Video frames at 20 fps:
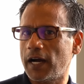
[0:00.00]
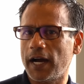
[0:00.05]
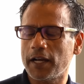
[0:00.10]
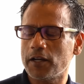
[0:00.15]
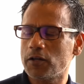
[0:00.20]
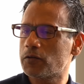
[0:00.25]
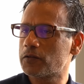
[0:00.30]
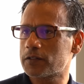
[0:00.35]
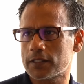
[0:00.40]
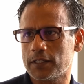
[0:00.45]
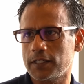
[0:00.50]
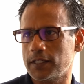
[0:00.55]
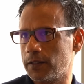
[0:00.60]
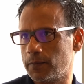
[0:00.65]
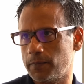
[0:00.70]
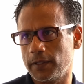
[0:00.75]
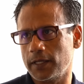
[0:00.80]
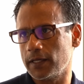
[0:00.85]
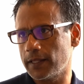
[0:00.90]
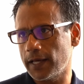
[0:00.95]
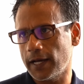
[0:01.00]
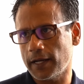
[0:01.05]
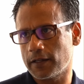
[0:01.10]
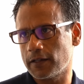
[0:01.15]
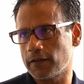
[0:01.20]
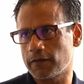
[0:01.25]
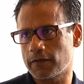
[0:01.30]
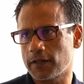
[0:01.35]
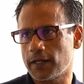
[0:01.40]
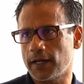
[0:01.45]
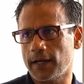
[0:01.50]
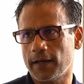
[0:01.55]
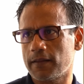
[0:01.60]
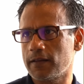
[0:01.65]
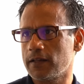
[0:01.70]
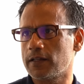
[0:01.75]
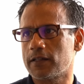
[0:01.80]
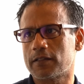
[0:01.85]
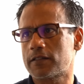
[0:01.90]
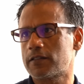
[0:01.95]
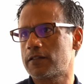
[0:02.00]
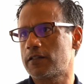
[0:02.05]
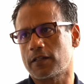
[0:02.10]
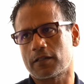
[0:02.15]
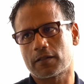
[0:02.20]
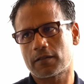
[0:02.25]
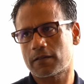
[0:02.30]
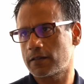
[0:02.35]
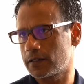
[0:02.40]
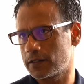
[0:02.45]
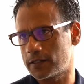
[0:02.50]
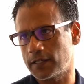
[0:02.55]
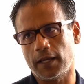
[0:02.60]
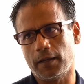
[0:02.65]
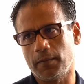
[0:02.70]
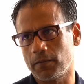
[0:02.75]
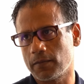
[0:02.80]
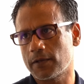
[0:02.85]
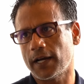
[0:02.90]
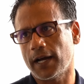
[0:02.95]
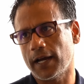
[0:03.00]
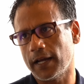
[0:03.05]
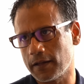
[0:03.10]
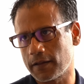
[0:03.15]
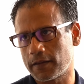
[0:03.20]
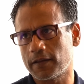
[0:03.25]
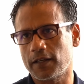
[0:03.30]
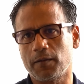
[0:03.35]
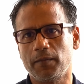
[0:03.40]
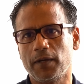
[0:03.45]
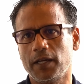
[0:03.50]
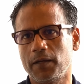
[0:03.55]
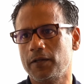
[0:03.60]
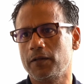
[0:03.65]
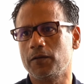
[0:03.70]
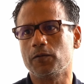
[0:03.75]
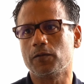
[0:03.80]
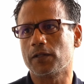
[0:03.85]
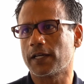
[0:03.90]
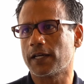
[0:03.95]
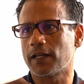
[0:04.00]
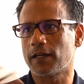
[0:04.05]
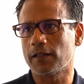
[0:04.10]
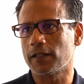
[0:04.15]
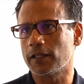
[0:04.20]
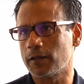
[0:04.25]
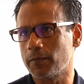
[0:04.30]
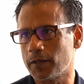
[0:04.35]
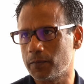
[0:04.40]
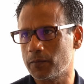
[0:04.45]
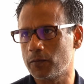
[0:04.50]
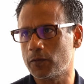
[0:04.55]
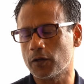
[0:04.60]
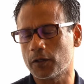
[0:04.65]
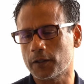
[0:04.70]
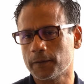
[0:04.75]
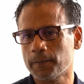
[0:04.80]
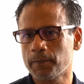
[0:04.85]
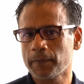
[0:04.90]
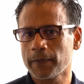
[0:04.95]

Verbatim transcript: I don't see it being that different. I think it's just the same kind of thing. Maybe you will get a little bit more.